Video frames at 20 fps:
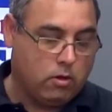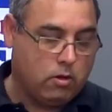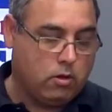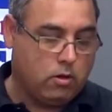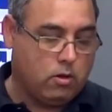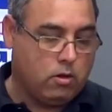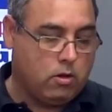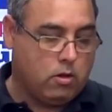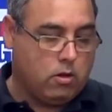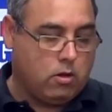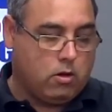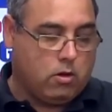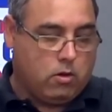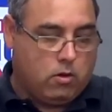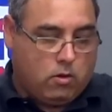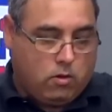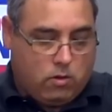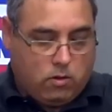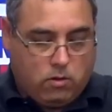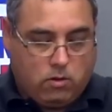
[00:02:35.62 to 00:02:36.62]
Go
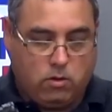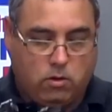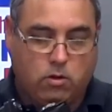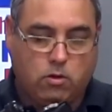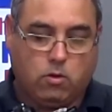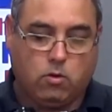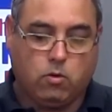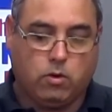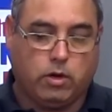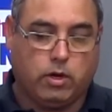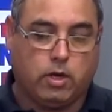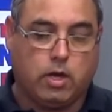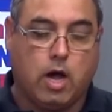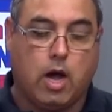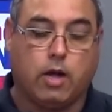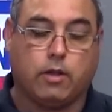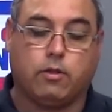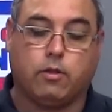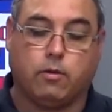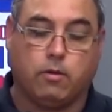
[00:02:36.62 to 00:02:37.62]
ahead and
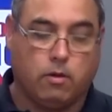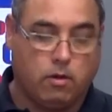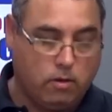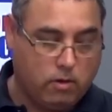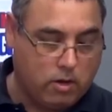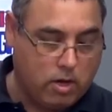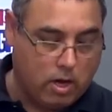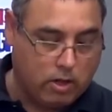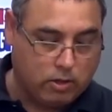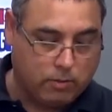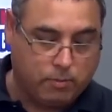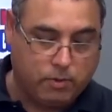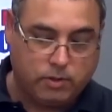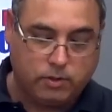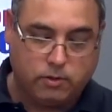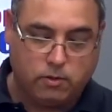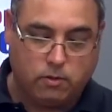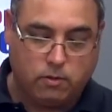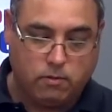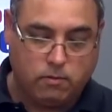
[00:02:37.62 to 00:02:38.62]
cock the, cock the
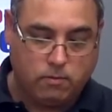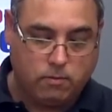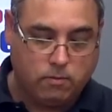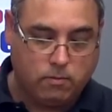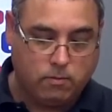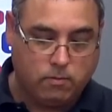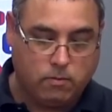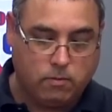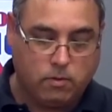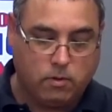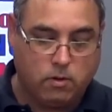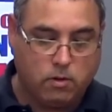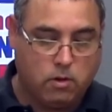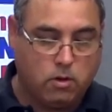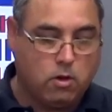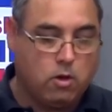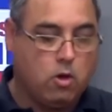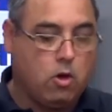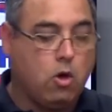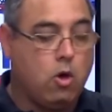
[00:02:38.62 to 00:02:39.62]
pistol.
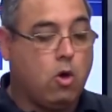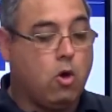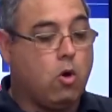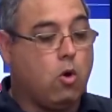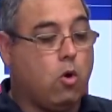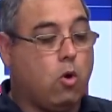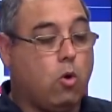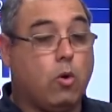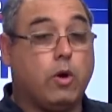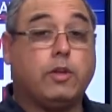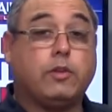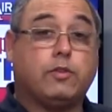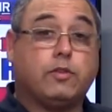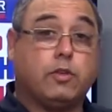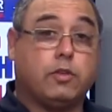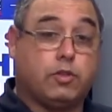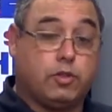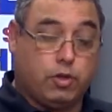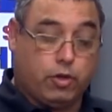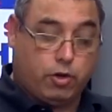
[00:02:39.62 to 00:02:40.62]

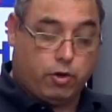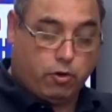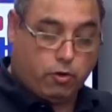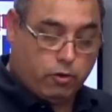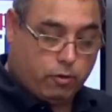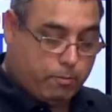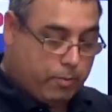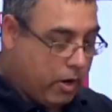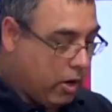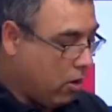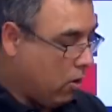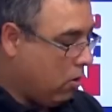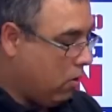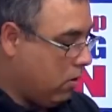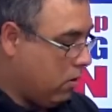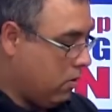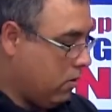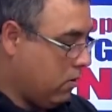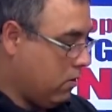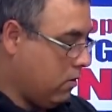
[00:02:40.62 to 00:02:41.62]
Always secure the
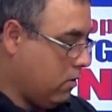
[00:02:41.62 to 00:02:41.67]
barrel.